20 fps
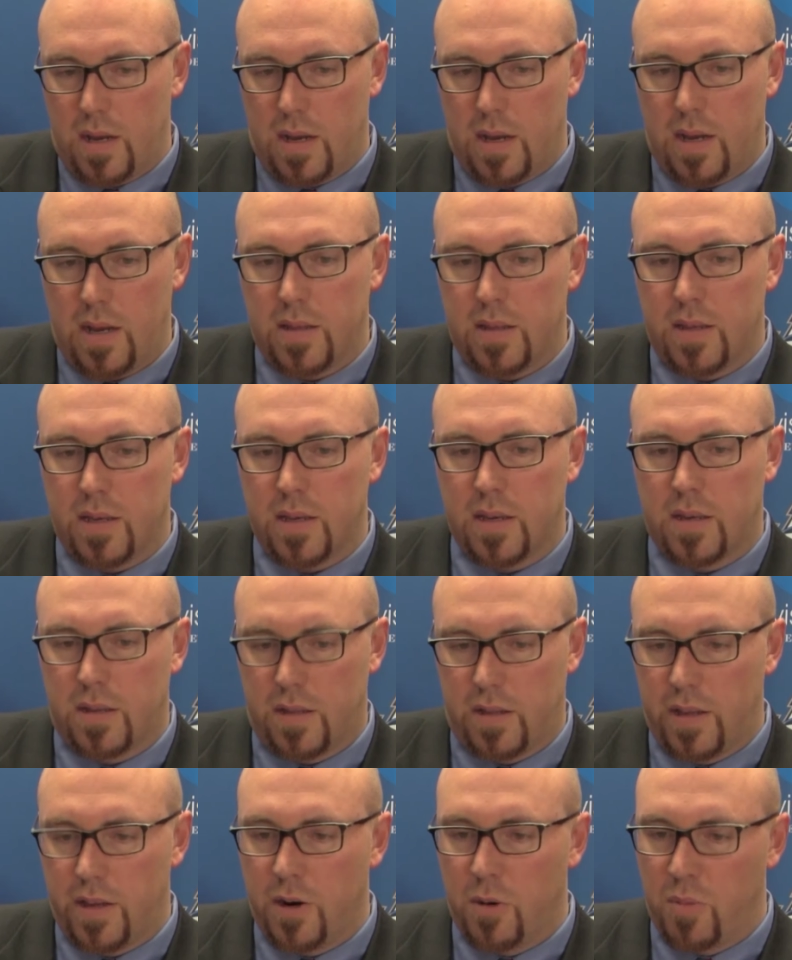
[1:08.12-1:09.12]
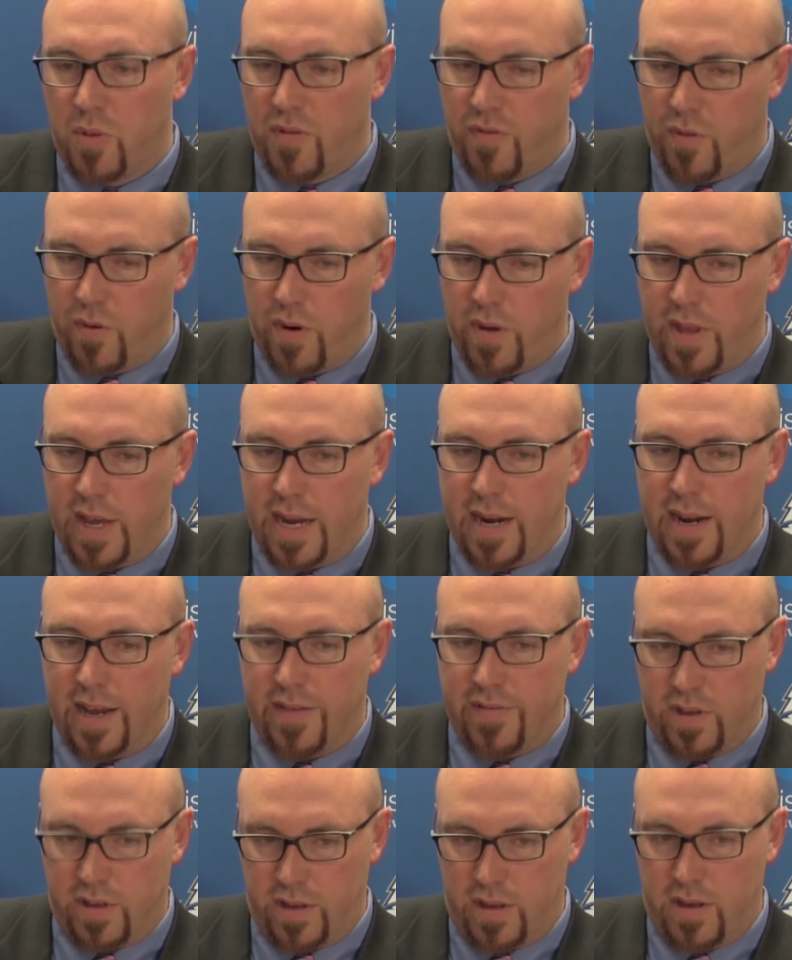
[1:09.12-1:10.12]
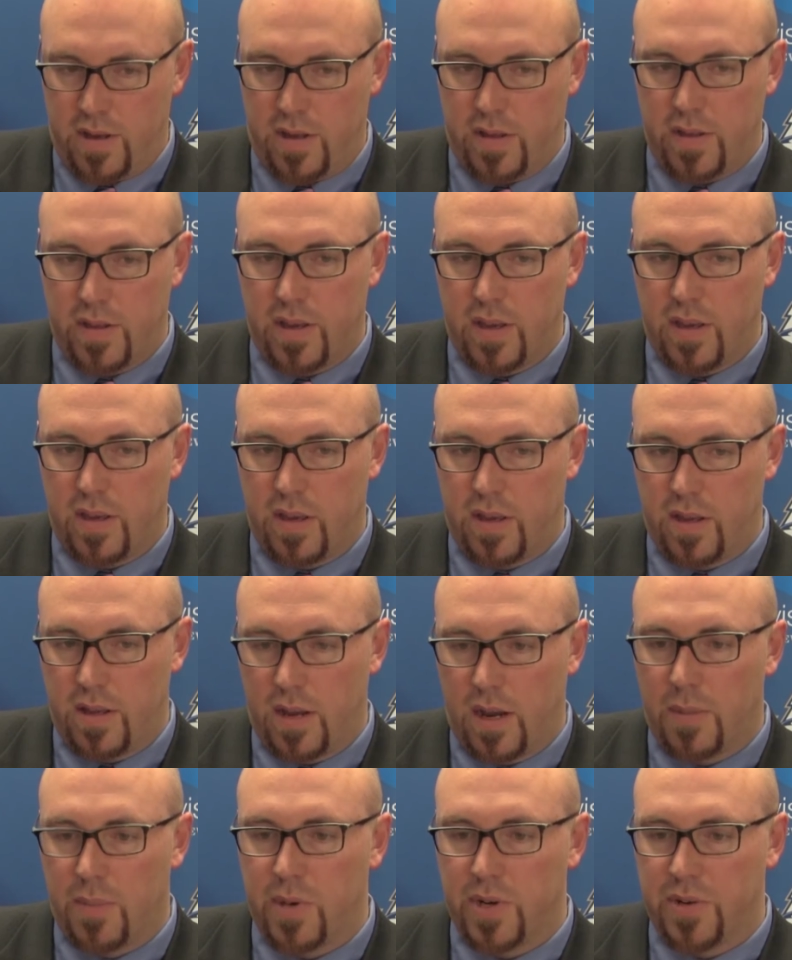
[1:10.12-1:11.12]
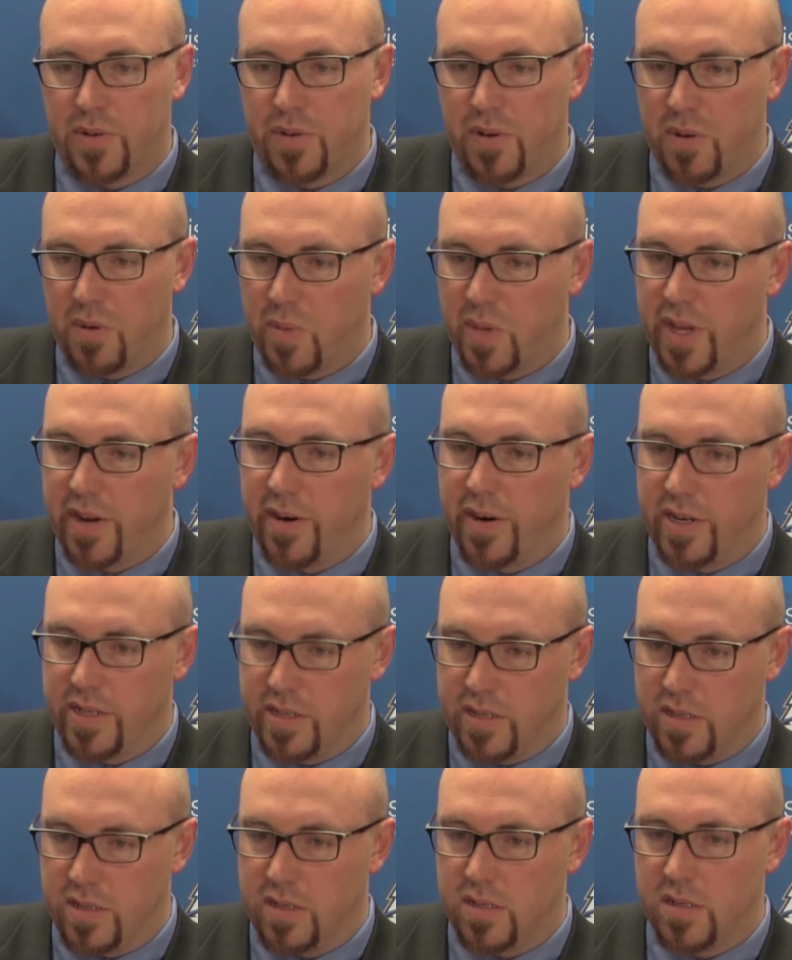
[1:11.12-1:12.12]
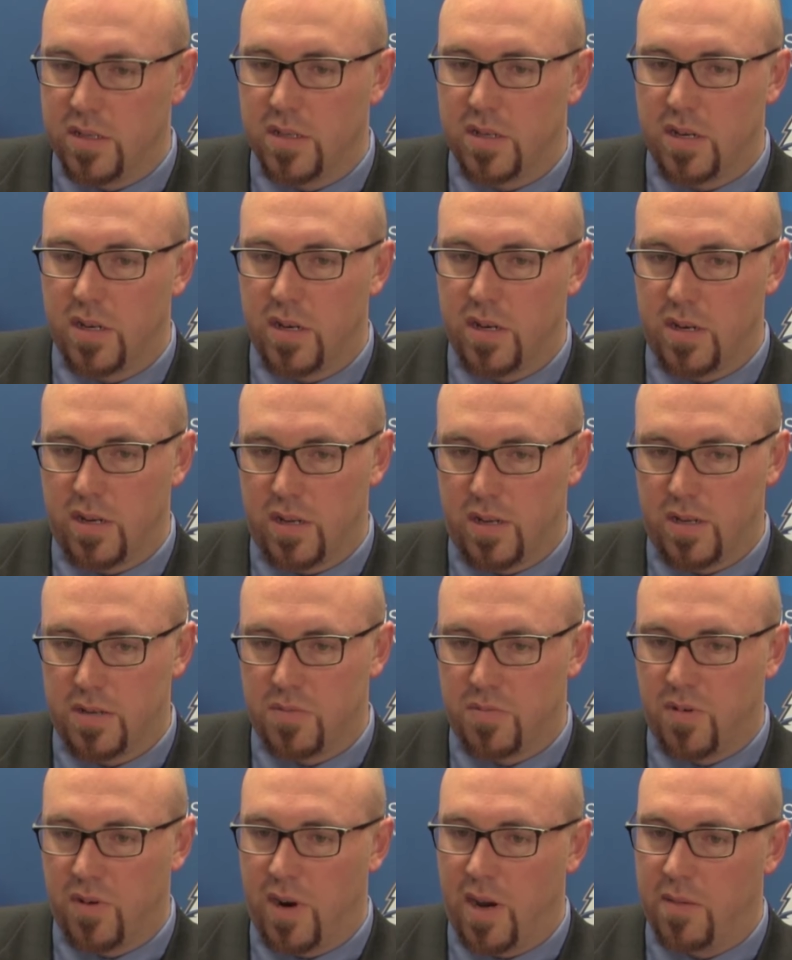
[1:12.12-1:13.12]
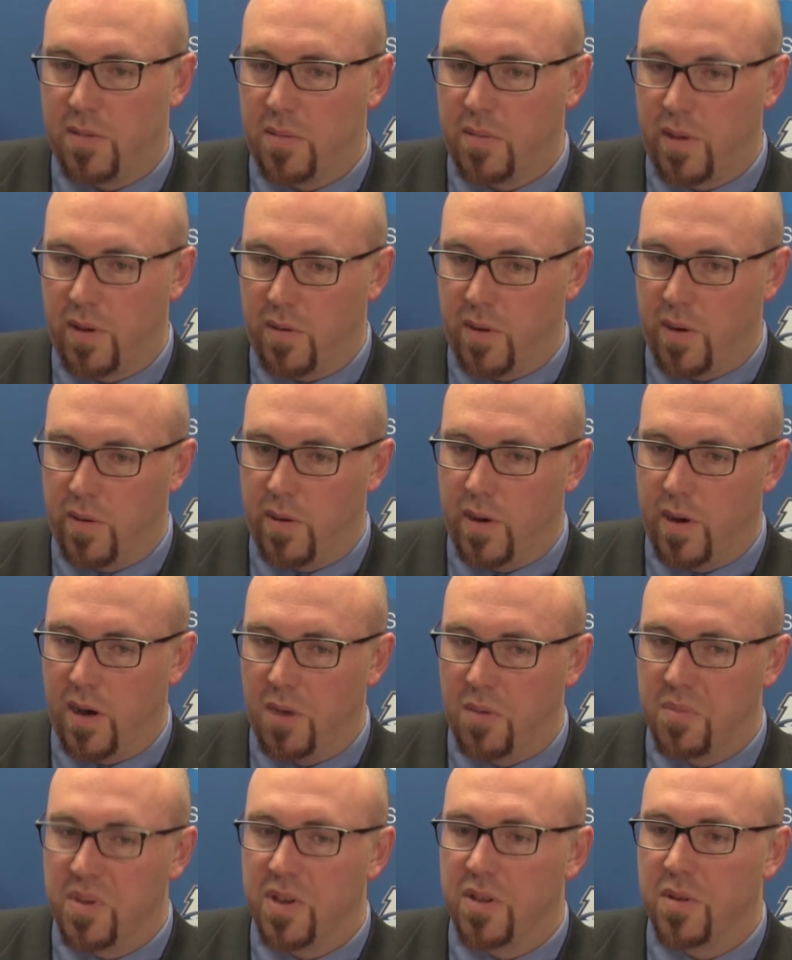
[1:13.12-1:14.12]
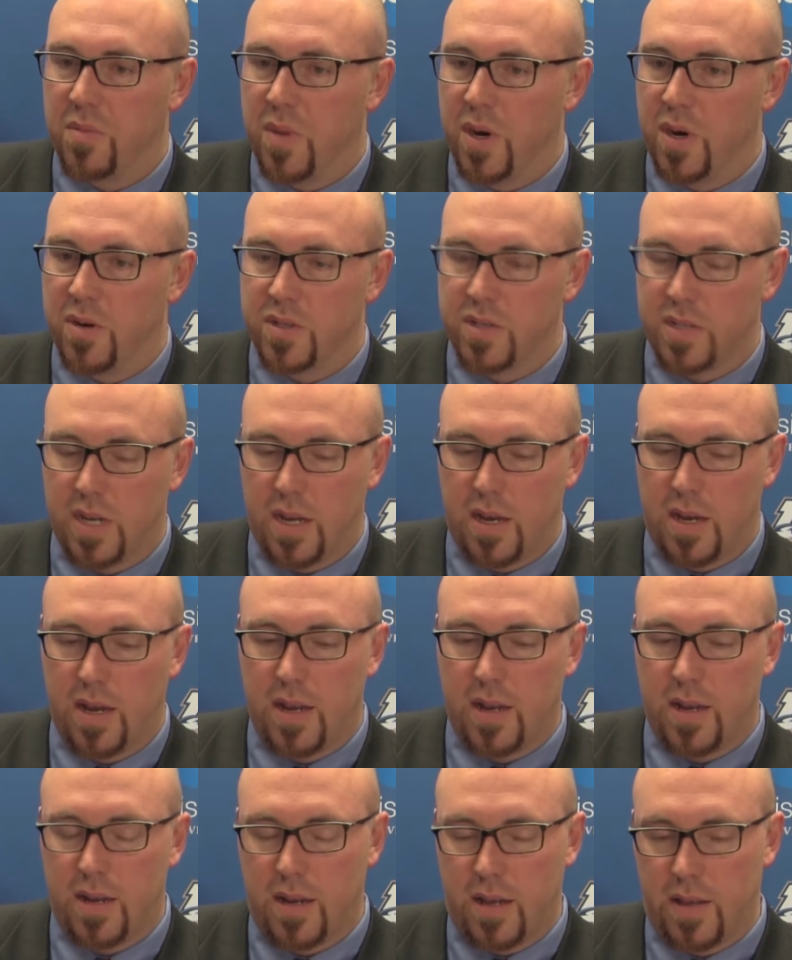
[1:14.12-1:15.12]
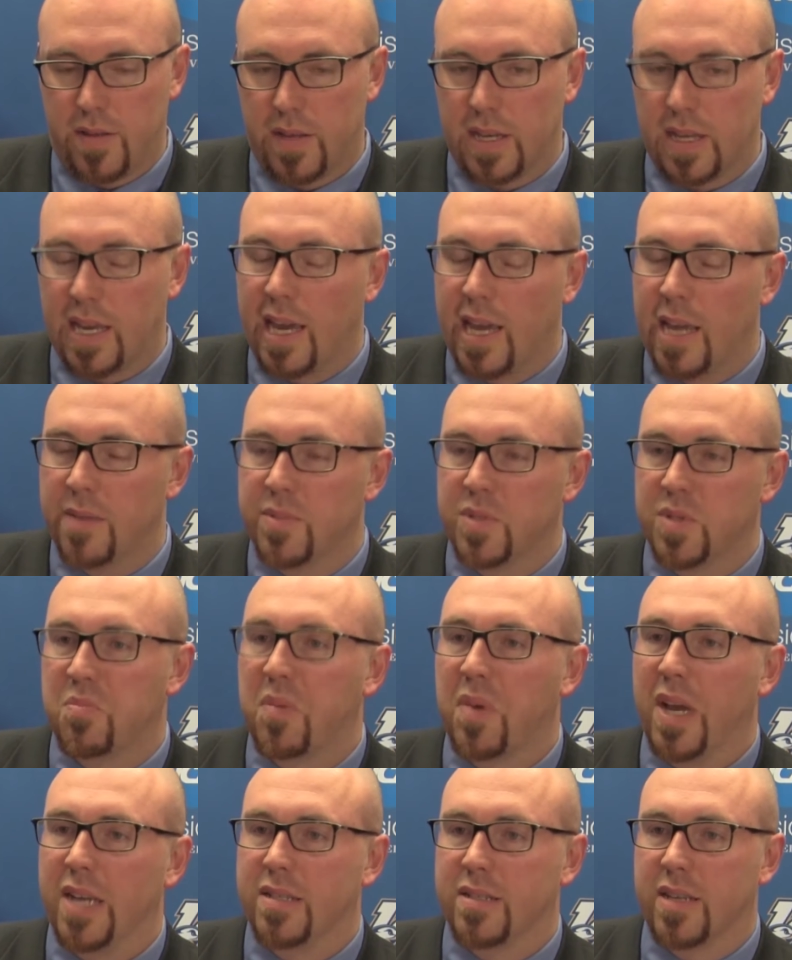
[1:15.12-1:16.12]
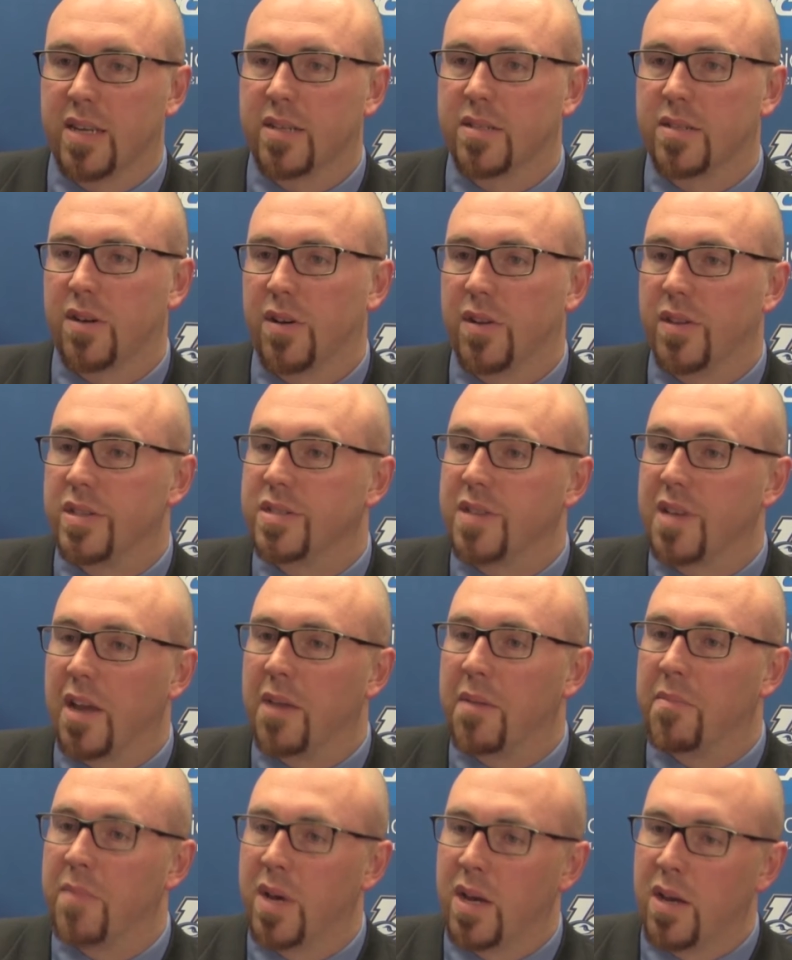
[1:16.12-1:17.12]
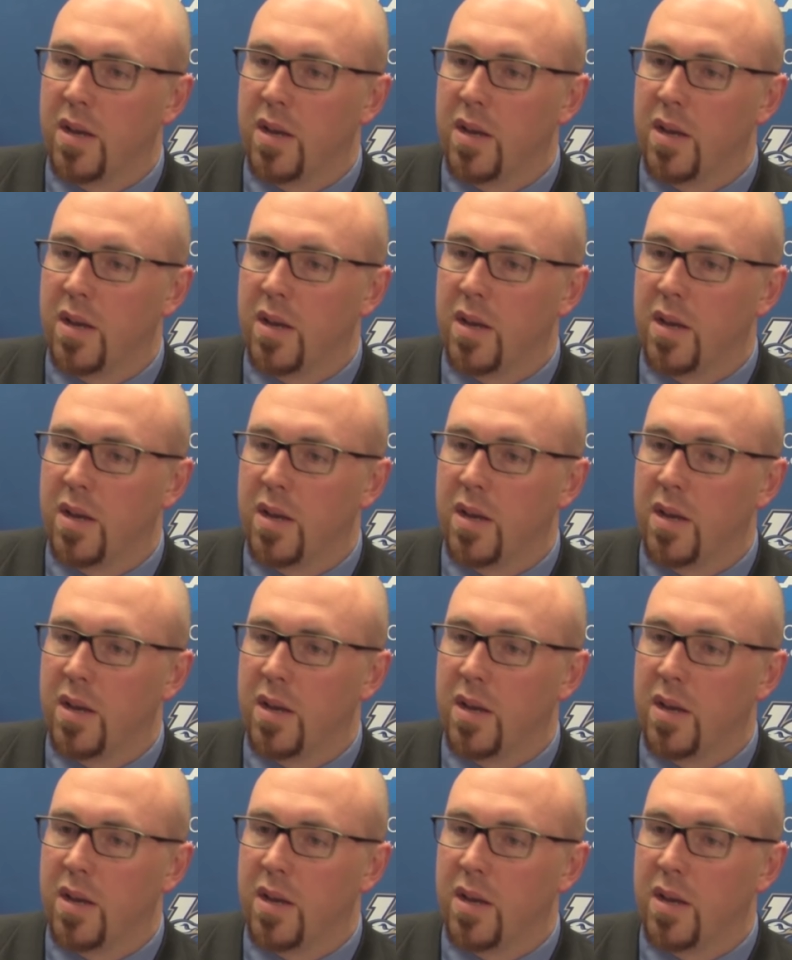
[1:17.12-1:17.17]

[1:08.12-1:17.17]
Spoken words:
I think before that, having the opportunity to be here as an assistant is probably what will help me the most. The game's basics are the same.